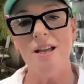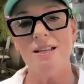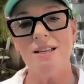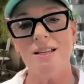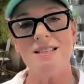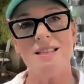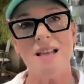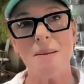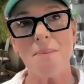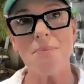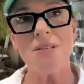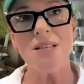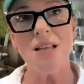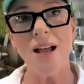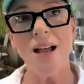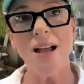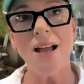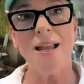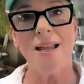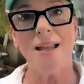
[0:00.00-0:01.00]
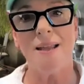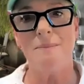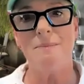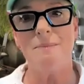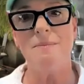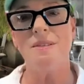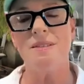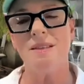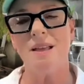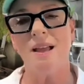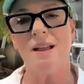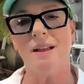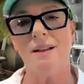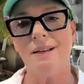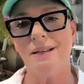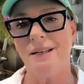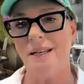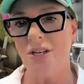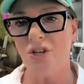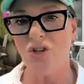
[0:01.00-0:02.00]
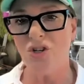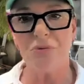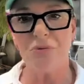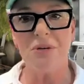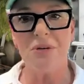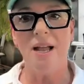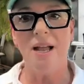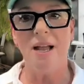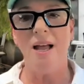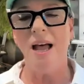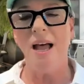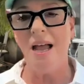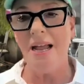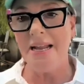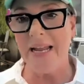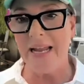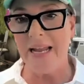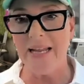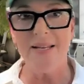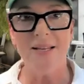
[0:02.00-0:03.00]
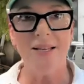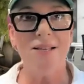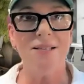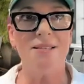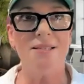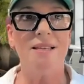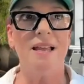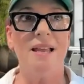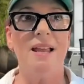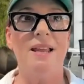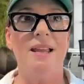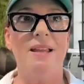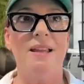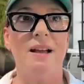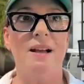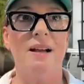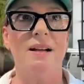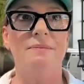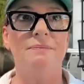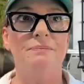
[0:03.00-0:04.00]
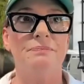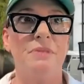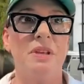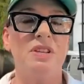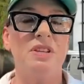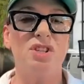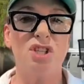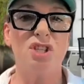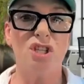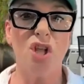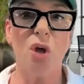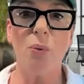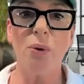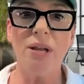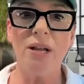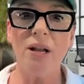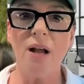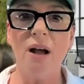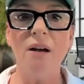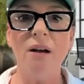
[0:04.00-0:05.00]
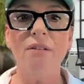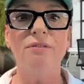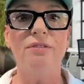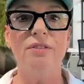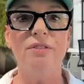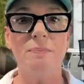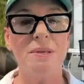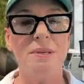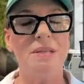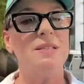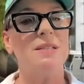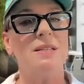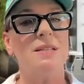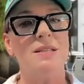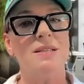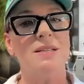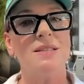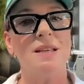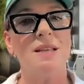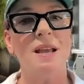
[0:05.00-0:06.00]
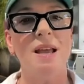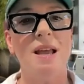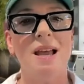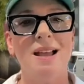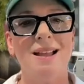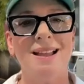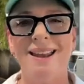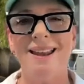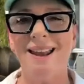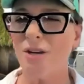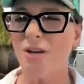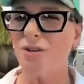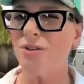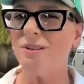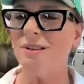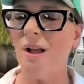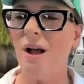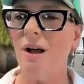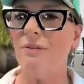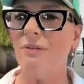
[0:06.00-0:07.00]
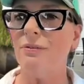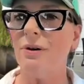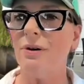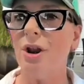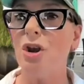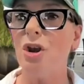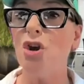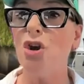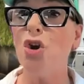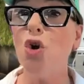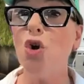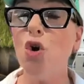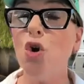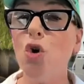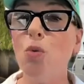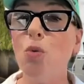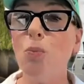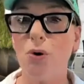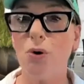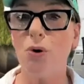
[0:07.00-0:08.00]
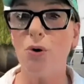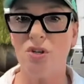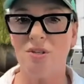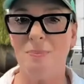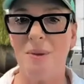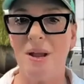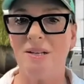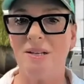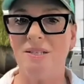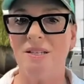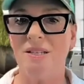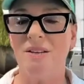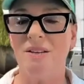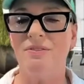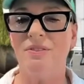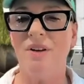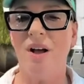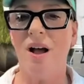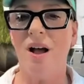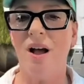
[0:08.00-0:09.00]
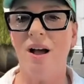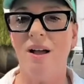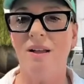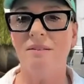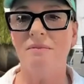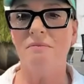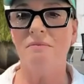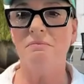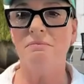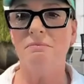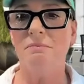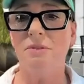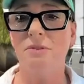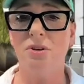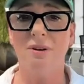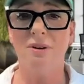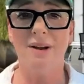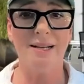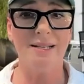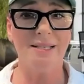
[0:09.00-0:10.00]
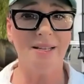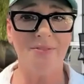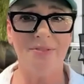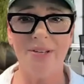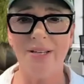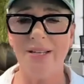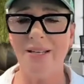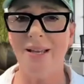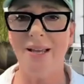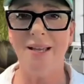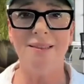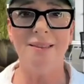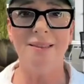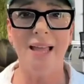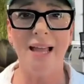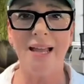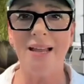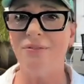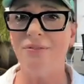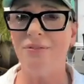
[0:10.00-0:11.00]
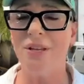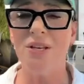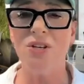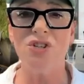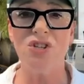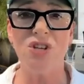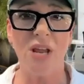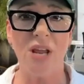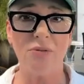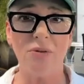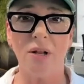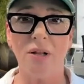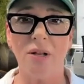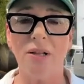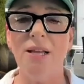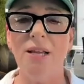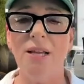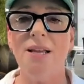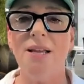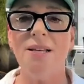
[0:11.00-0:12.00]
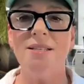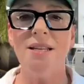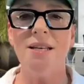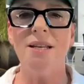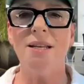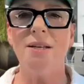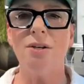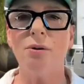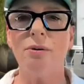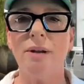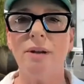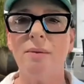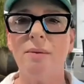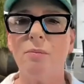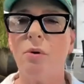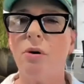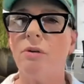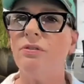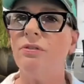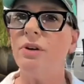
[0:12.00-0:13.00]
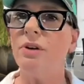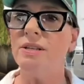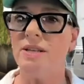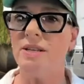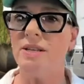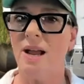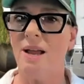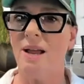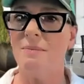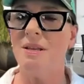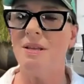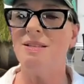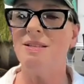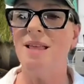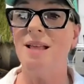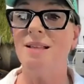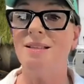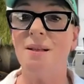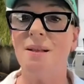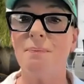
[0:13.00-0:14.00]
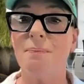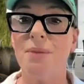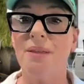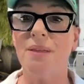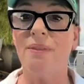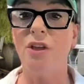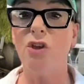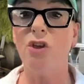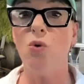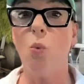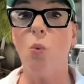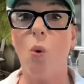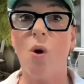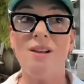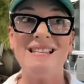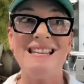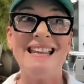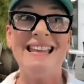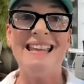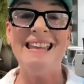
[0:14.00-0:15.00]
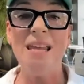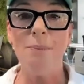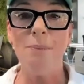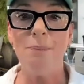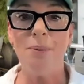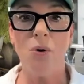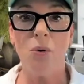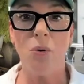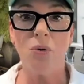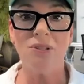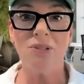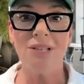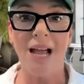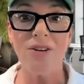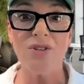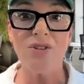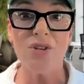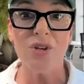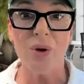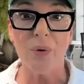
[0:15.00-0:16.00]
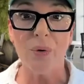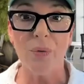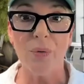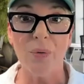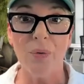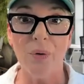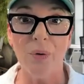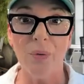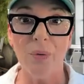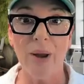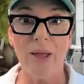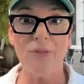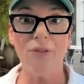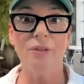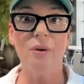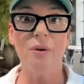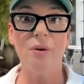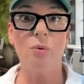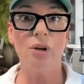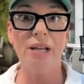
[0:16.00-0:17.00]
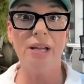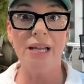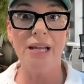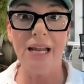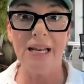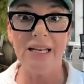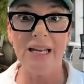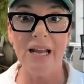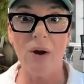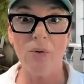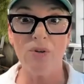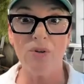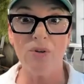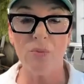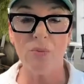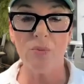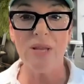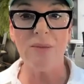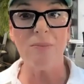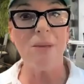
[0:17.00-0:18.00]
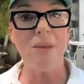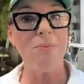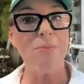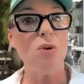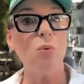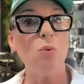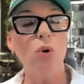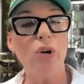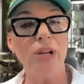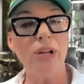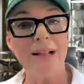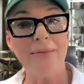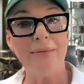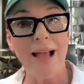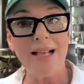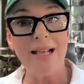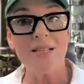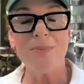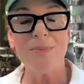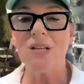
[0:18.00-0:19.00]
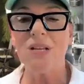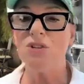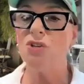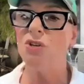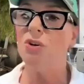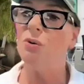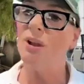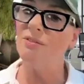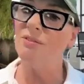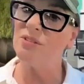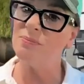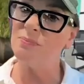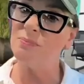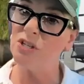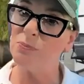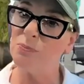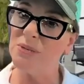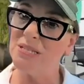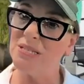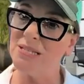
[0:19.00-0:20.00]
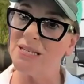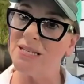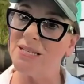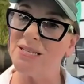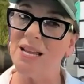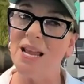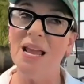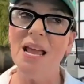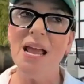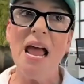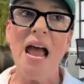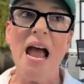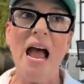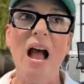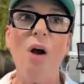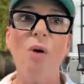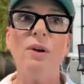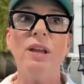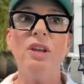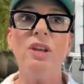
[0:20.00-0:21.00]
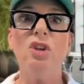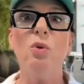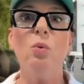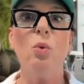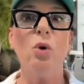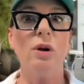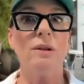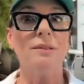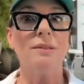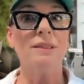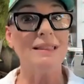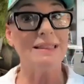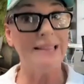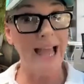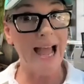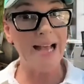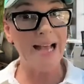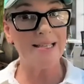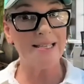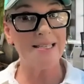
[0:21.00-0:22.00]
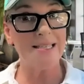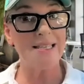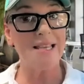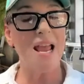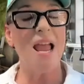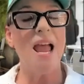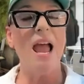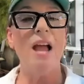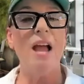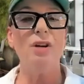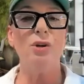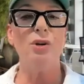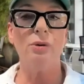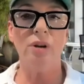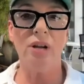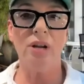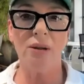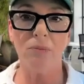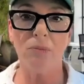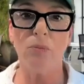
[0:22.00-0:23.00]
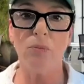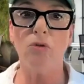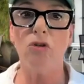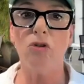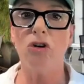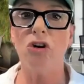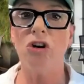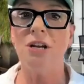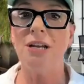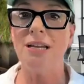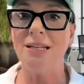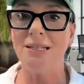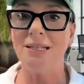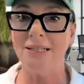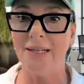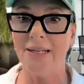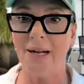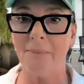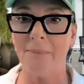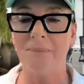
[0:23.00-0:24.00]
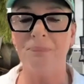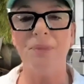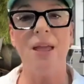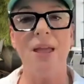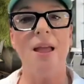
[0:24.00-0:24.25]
Sometimes an injury, a hiatus, a slowing of the business can actually offer a new perspective on your activity and life in general. Did it create more free time? Is that something that you want to keep and hold on to? Rather than working 80 hours a week, maybe you're working less because you don't have as much business. How can you work less and create more income?